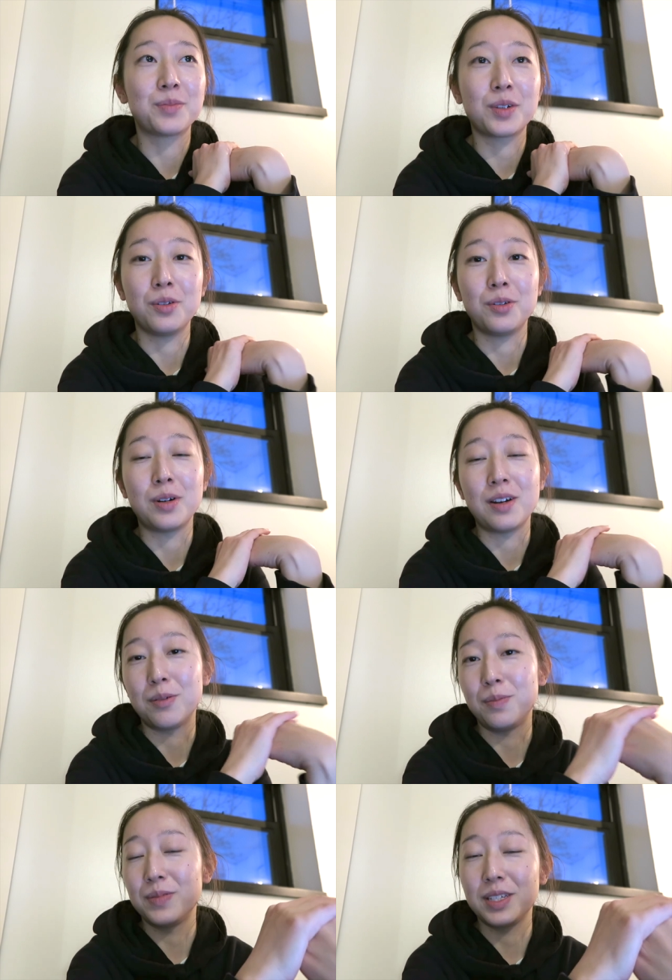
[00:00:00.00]
go through
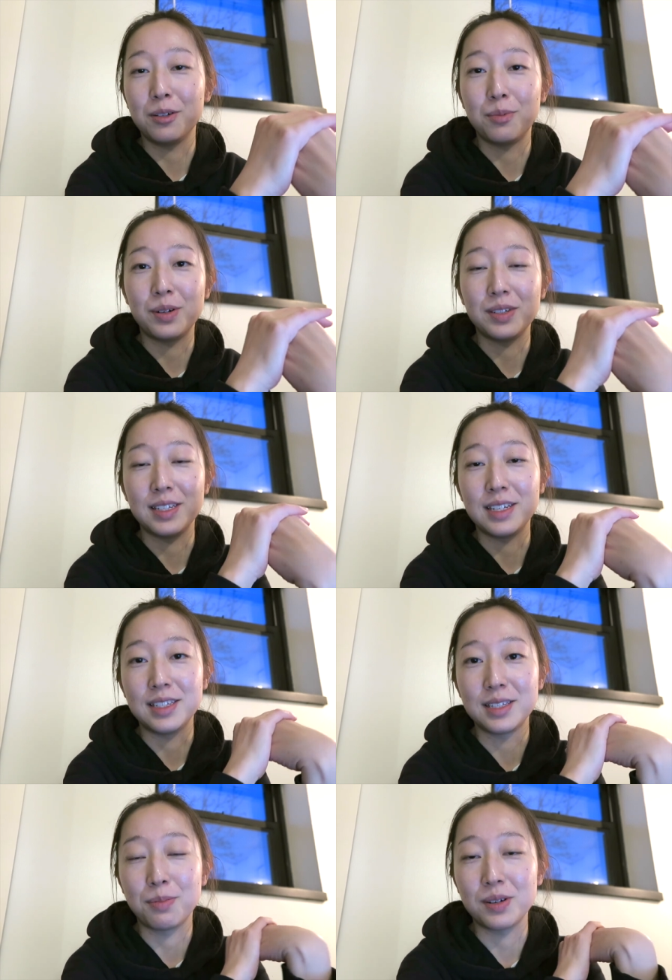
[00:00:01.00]
every single
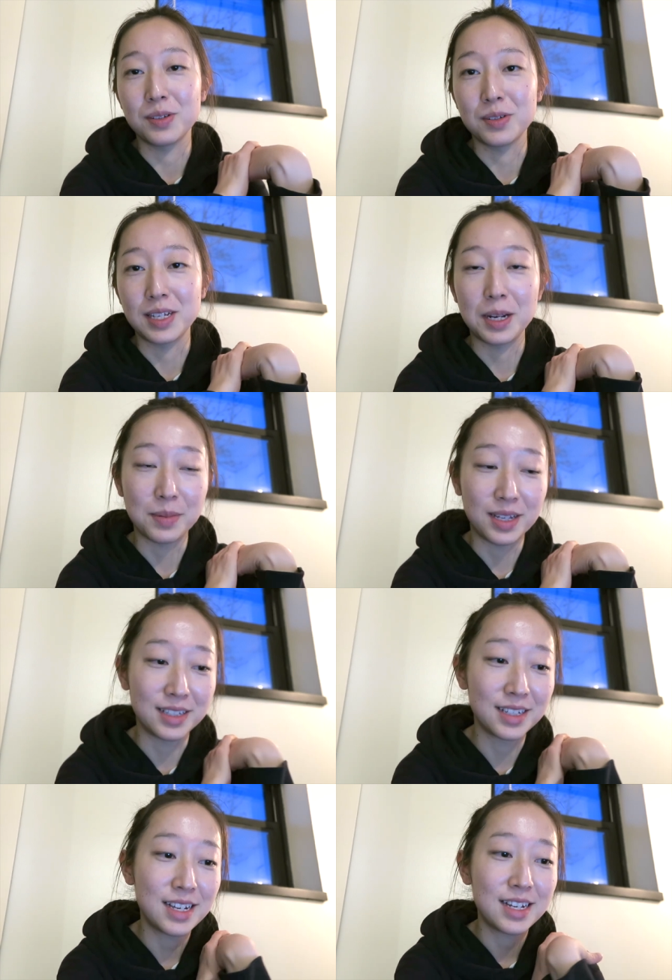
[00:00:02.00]
person's personal statement.